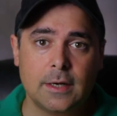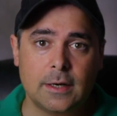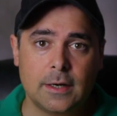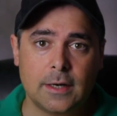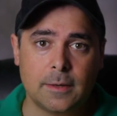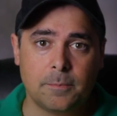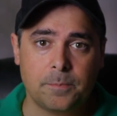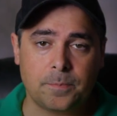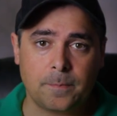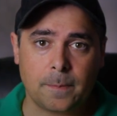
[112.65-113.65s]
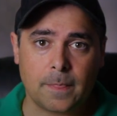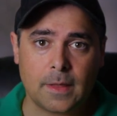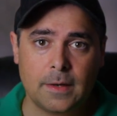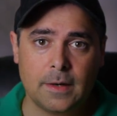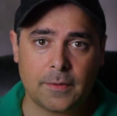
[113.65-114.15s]
um,
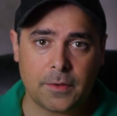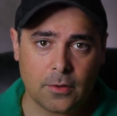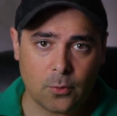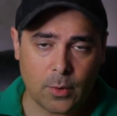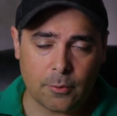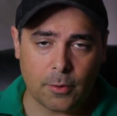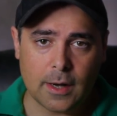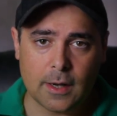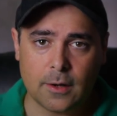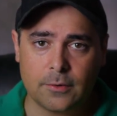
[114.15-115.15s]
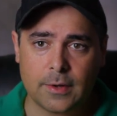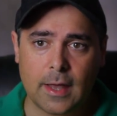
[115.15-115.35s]
not the other way around.